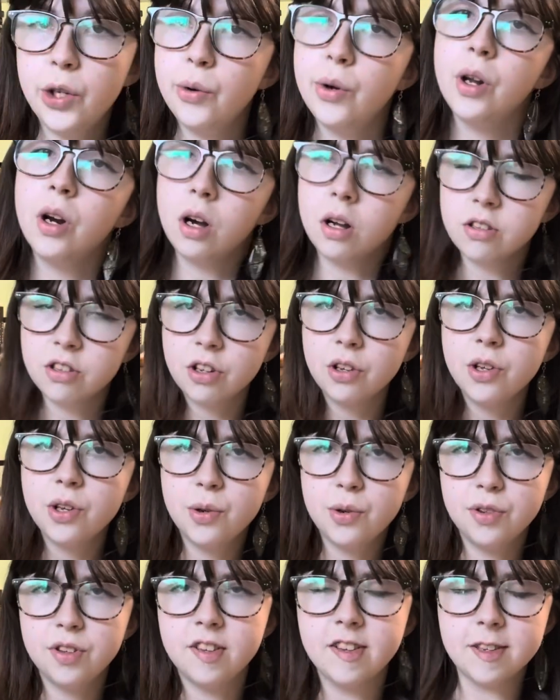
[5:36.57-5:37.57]
You could also
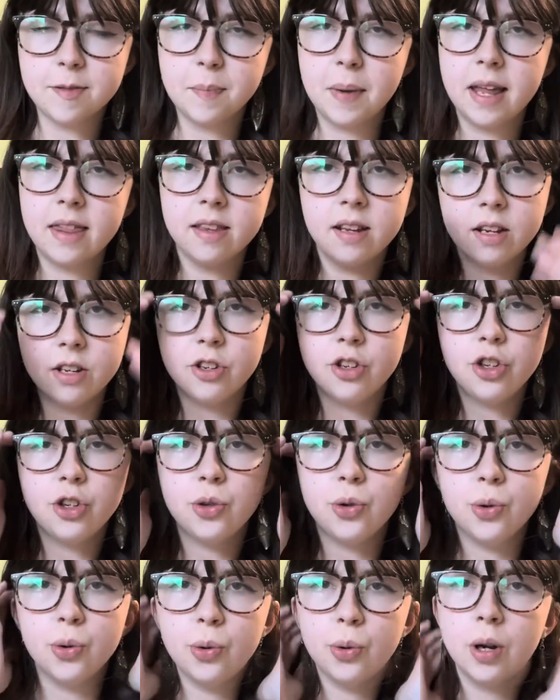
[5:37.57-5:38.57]
use this method
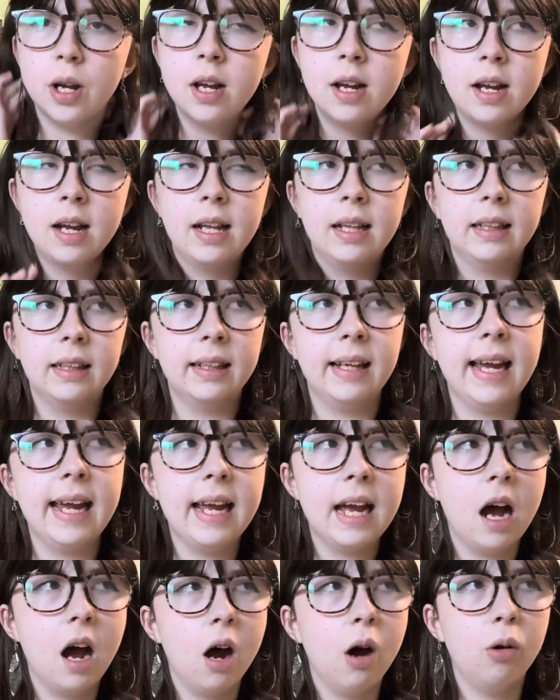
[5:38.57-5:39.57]
to
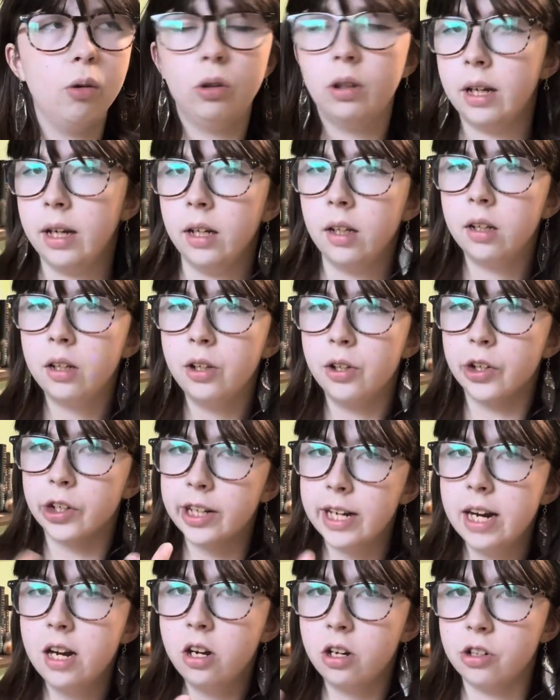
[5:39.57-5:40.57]
lay out like your
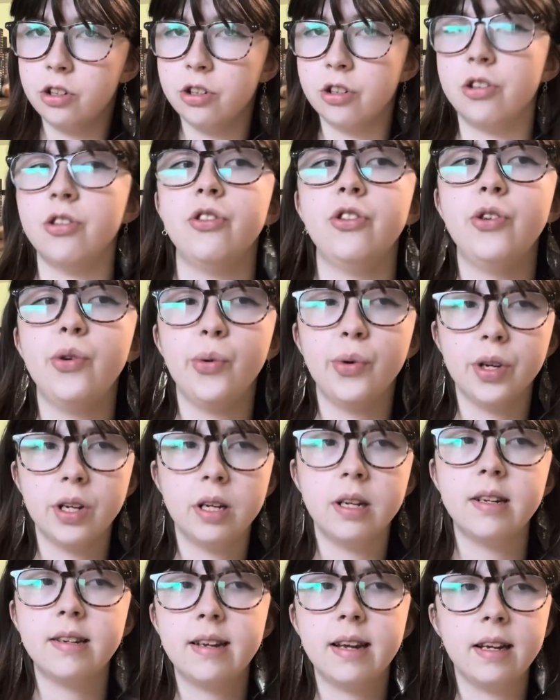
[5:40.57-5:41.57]
characters. You
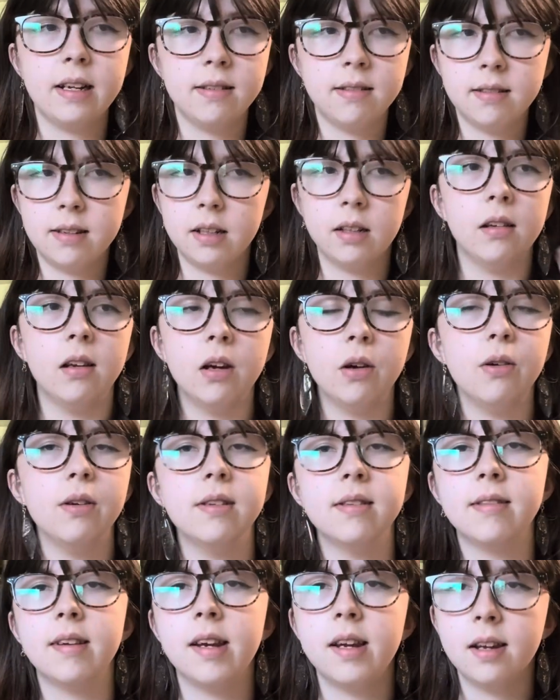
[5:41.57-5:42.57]
could take a sticky note
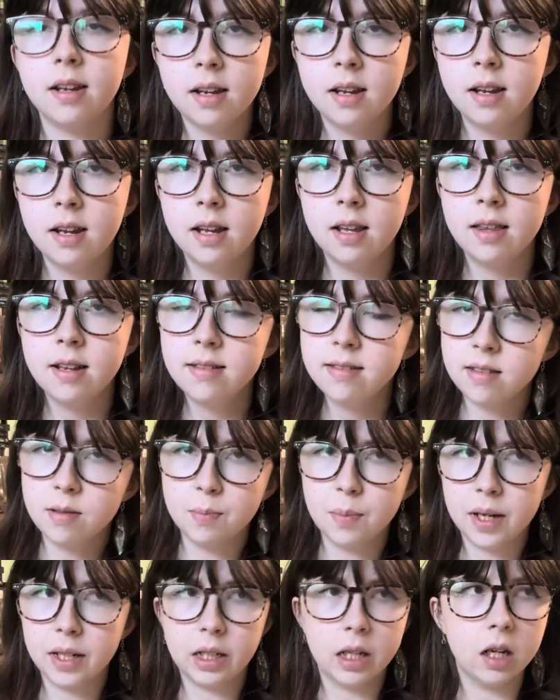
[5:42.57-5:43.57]
and say, this is
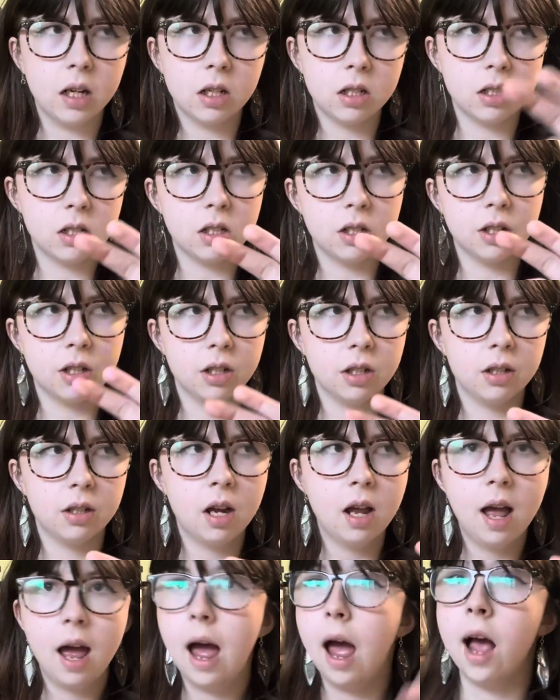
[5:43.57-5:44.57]
my character
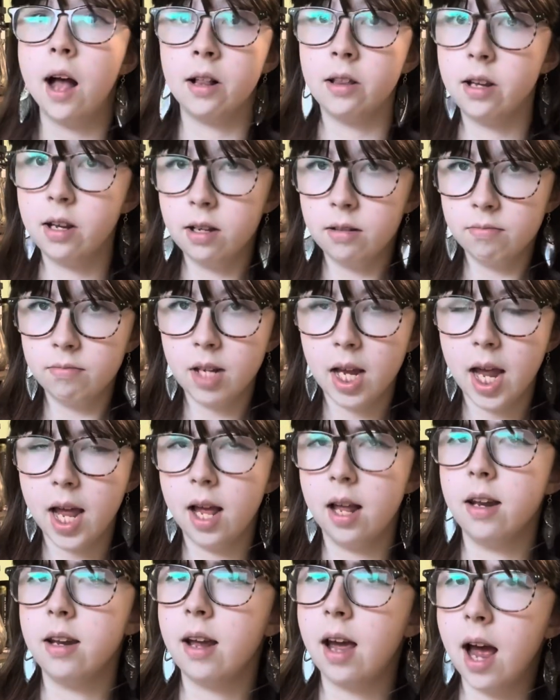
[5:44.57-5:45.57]
Ella,
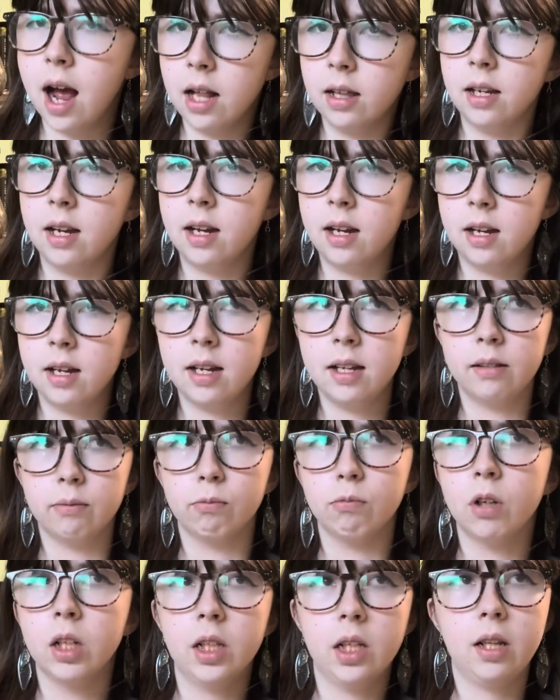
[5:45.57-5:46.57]
and Ella
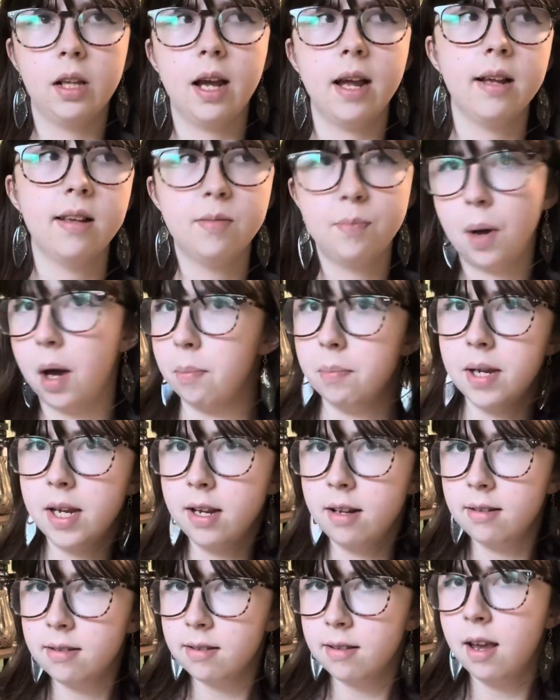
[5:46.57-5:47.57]
really likes
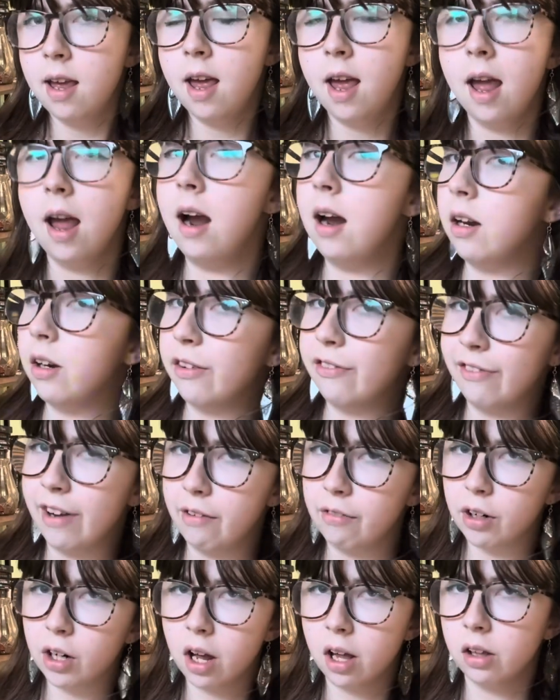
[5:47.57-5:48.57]
puppies and her
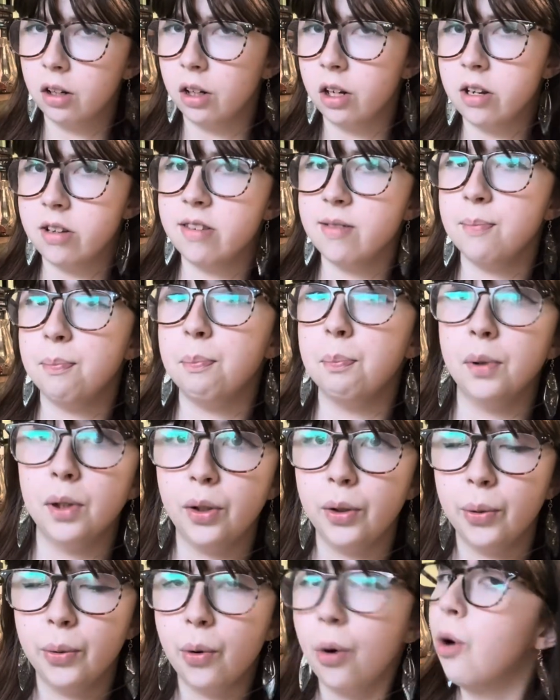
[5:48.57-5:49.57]
favorite color is
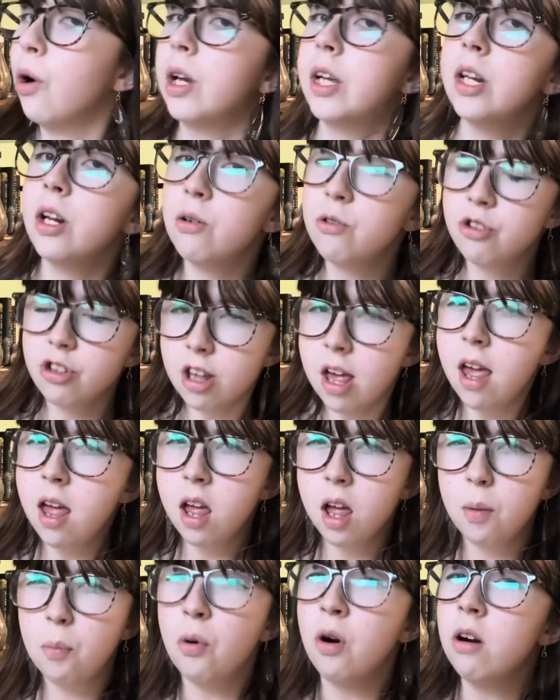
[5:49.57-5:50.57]
blue, or you know, just
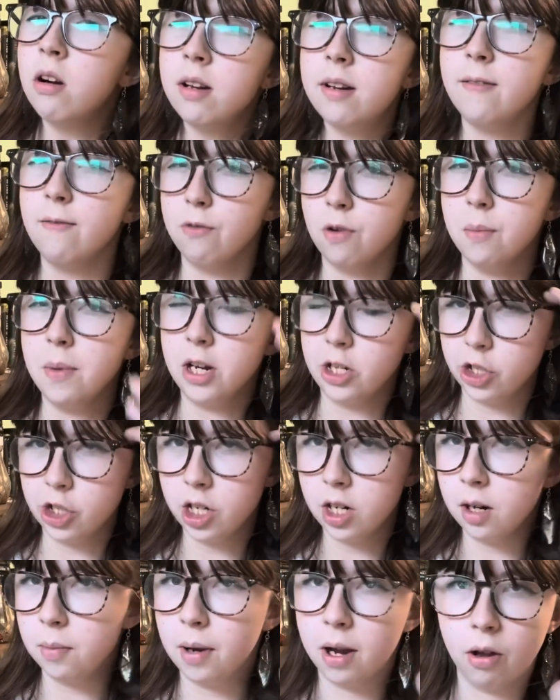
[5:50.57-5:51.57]
important
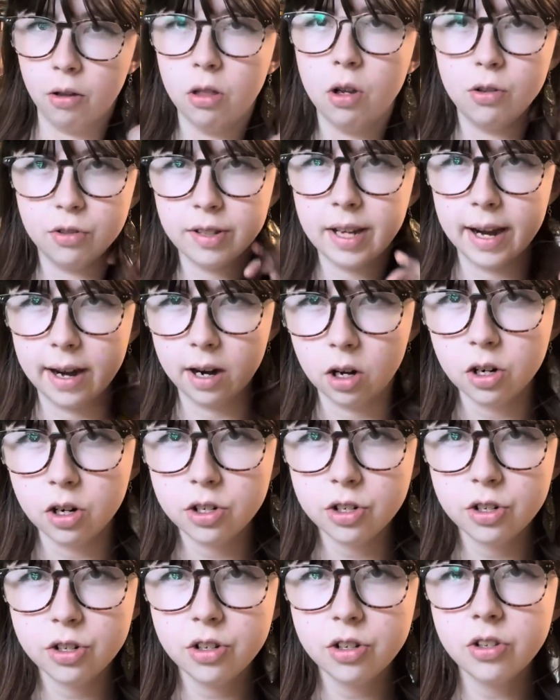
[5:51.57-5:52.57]
information about those
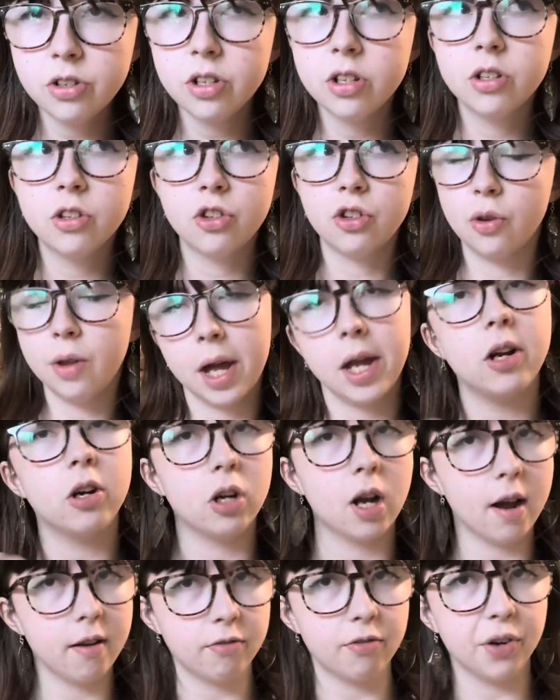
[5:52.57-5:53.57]
characters so that you're
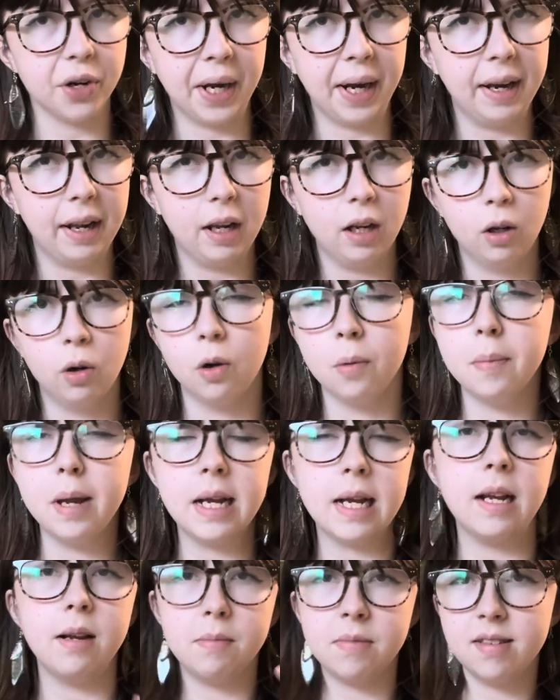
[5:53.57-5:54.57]
not forgetting or
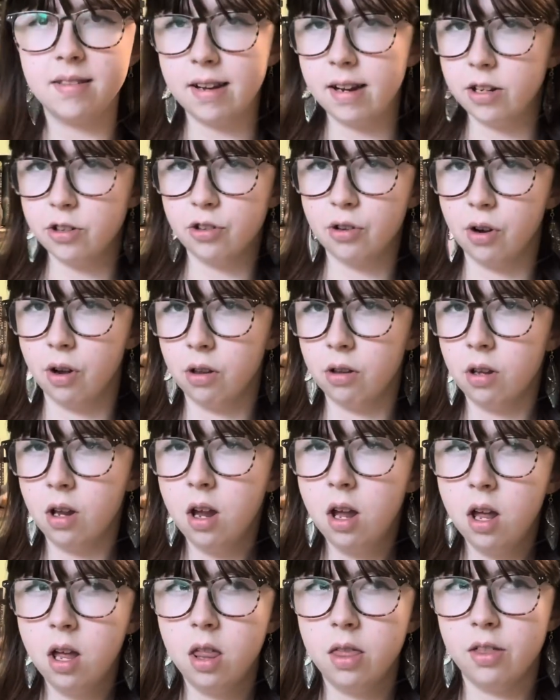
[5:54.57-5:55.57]
making mistakes throughout
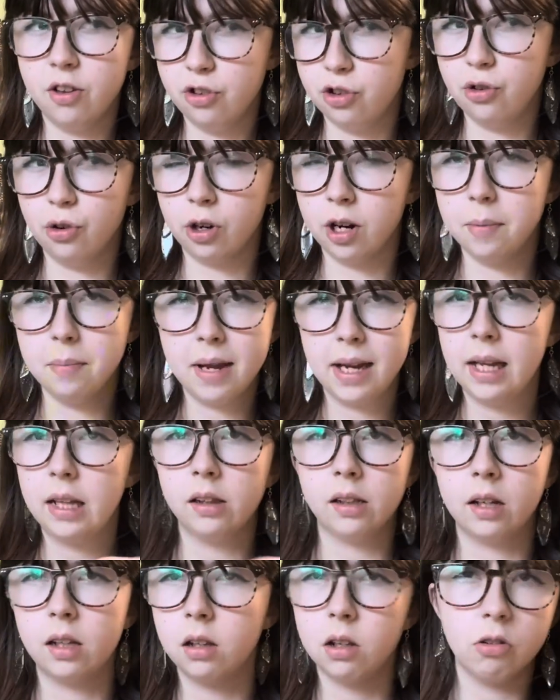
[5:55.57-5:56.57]
the story, making
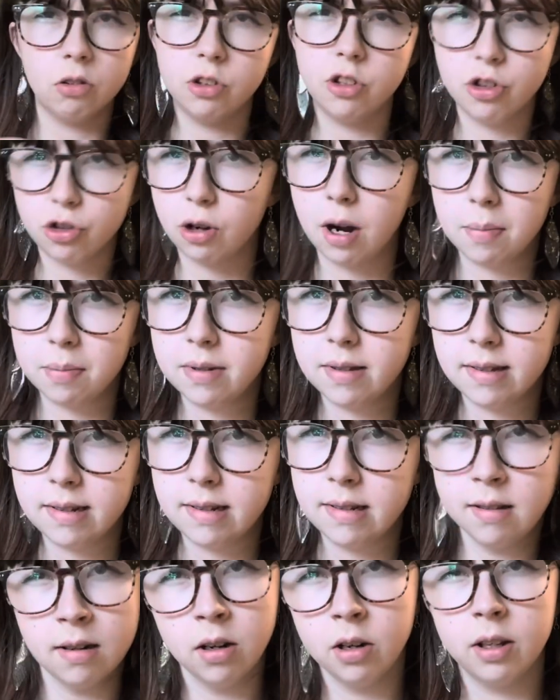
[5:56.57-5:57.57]
like little
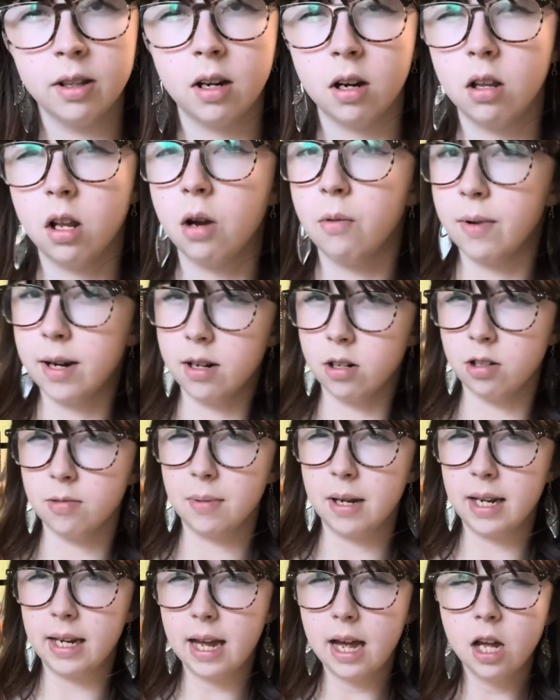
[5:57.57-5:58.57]
discrepancies here and there that readers
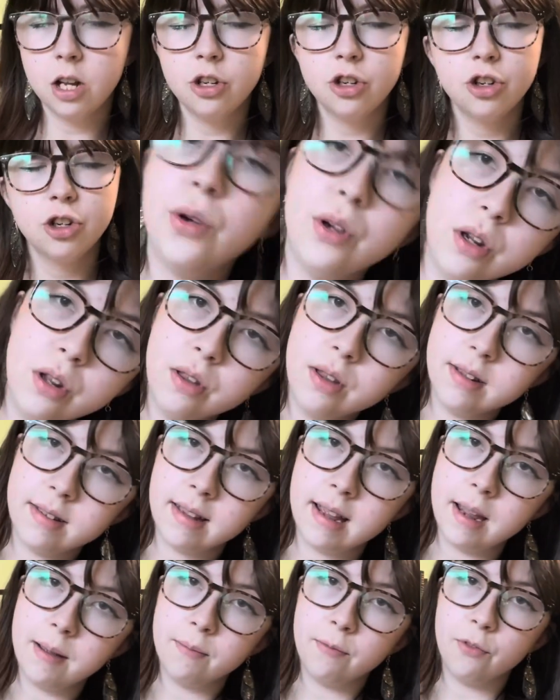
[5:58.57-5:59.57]
might catch. You can do the
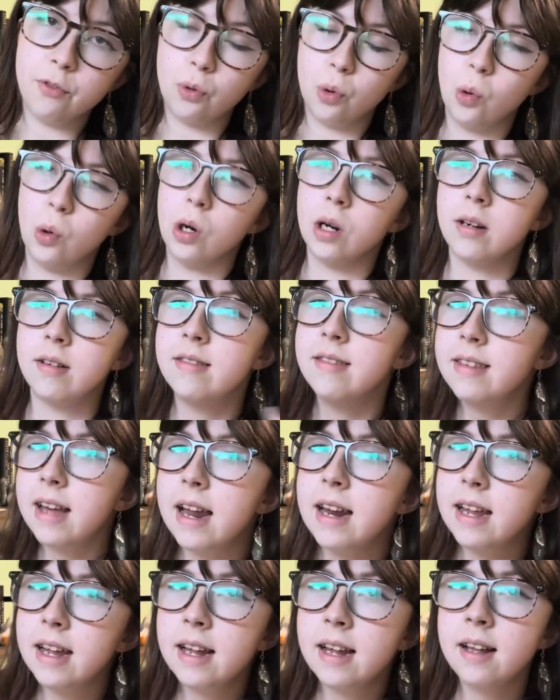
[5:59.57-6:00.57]
same for
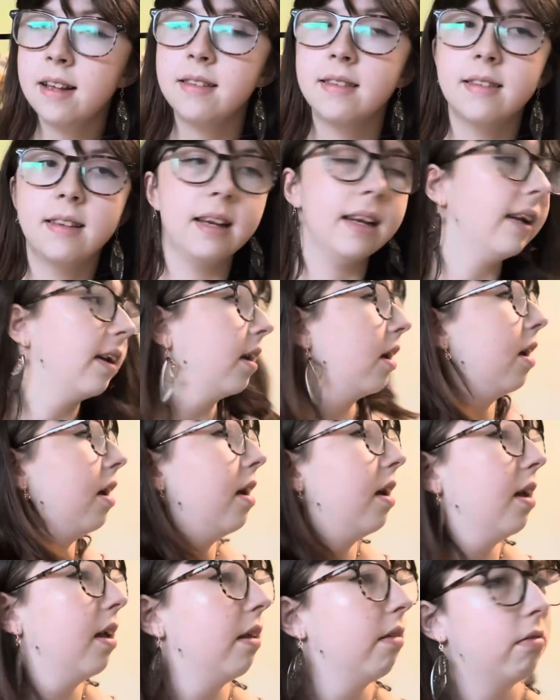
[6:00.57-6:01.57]
settings, like
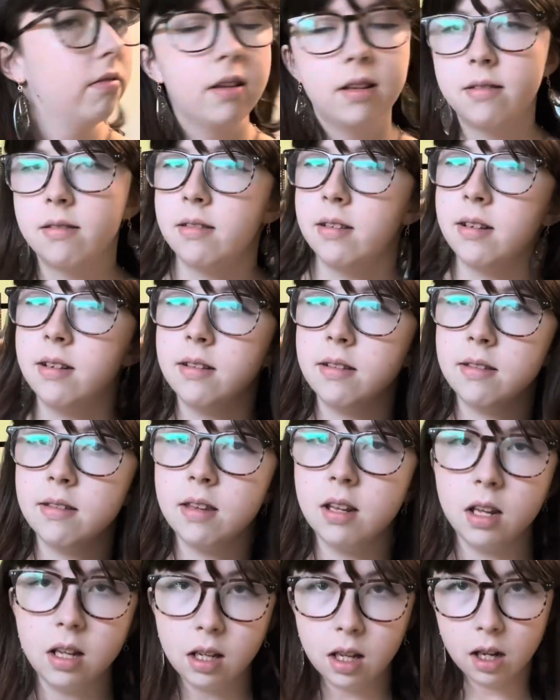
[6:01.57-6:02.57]
this is
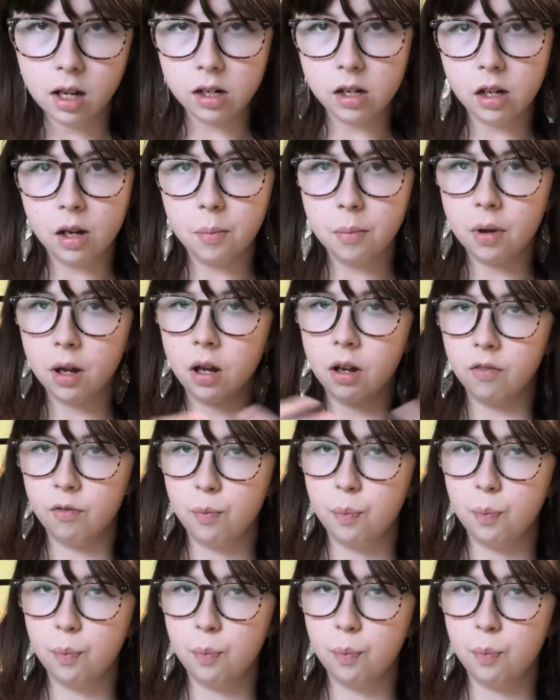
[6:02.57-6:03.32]
the kingdom of